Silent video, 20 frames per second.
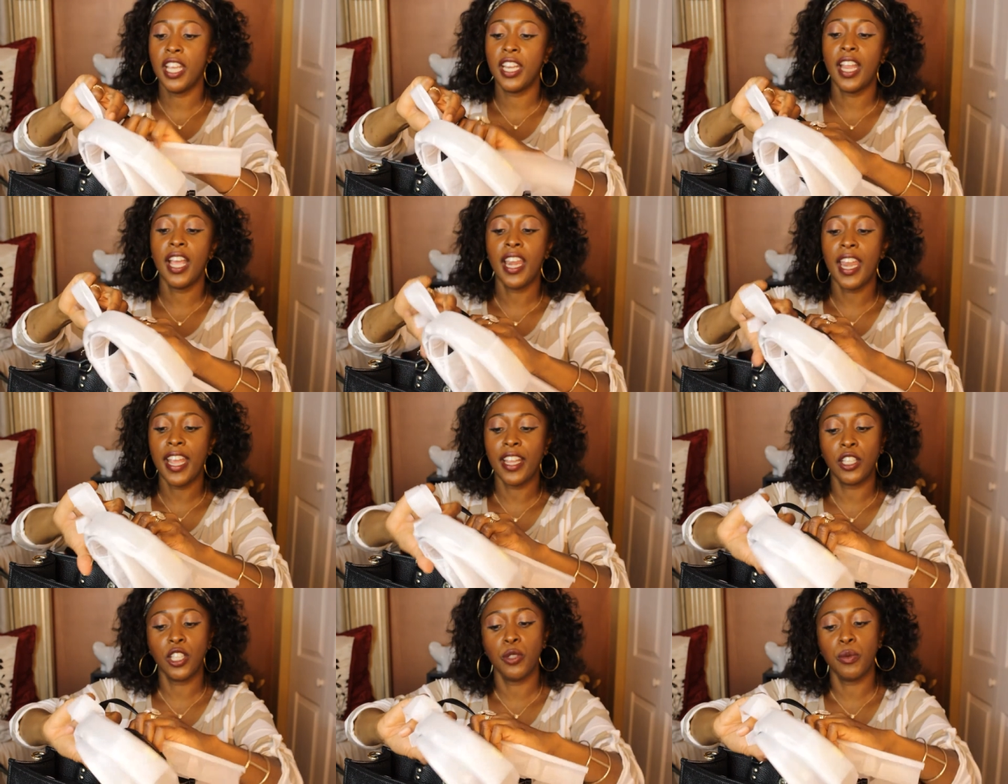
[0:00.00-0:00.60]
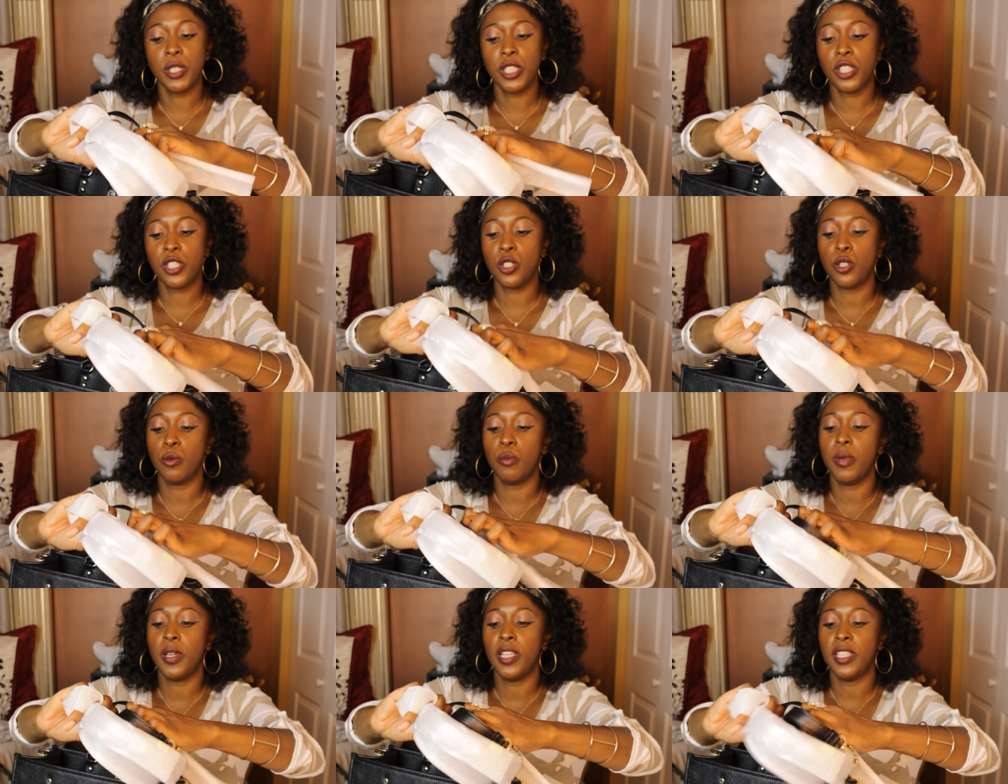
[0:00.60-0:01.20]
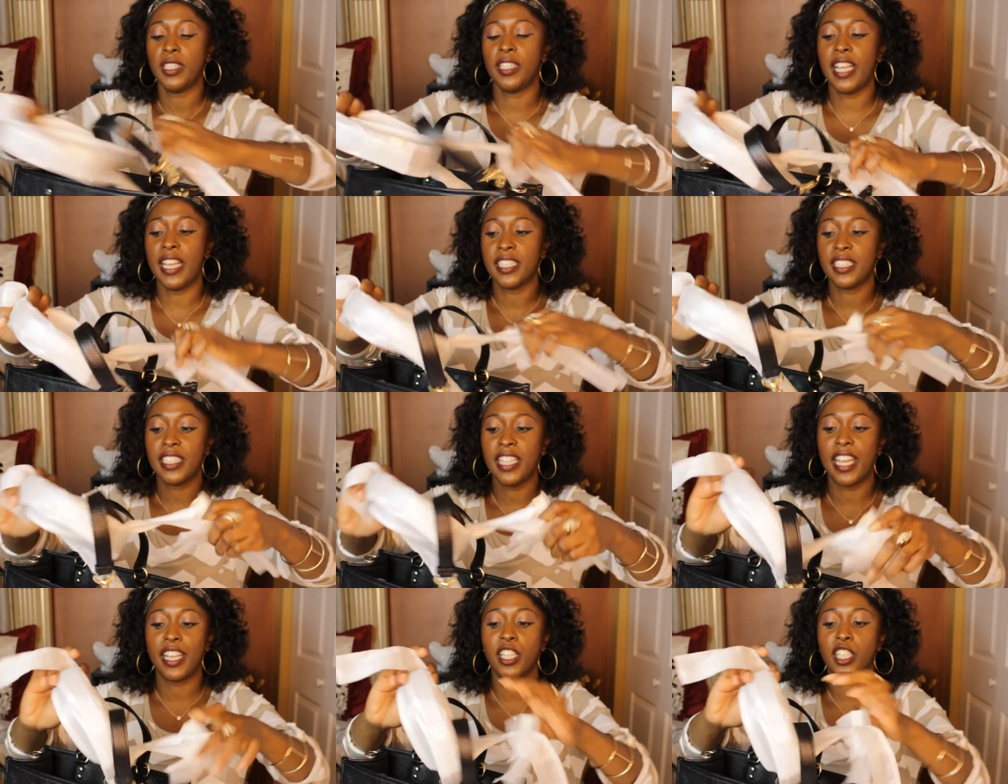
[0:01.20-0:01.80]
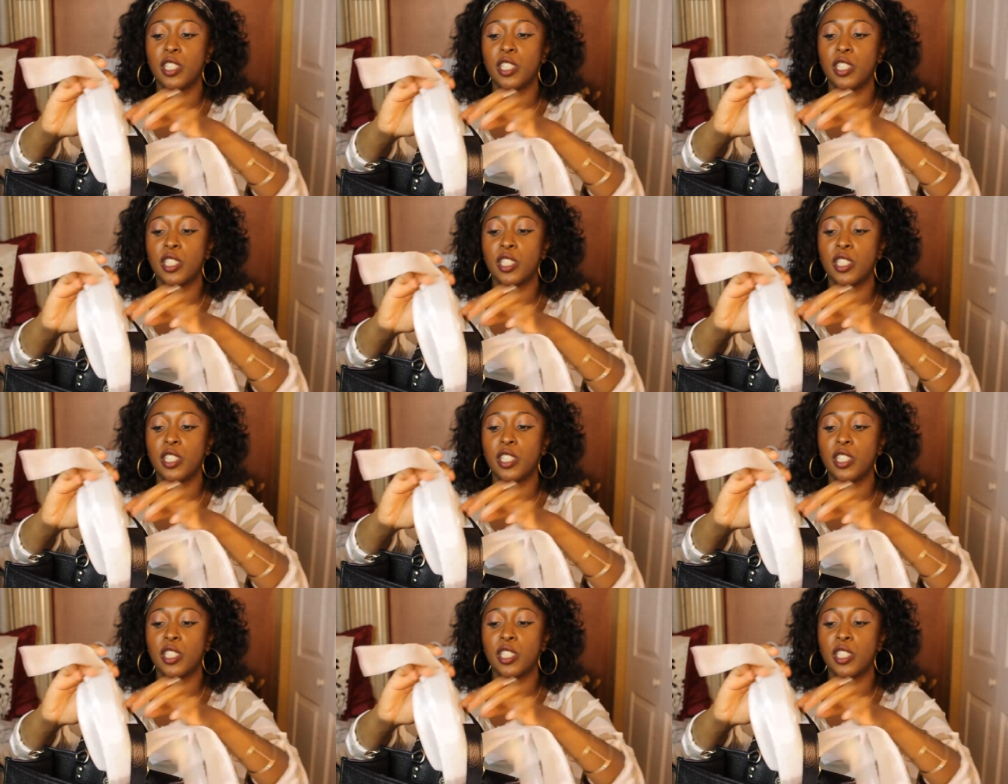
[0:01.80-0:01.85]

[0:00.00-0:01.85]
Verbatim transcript: And I like Louis too, but that's like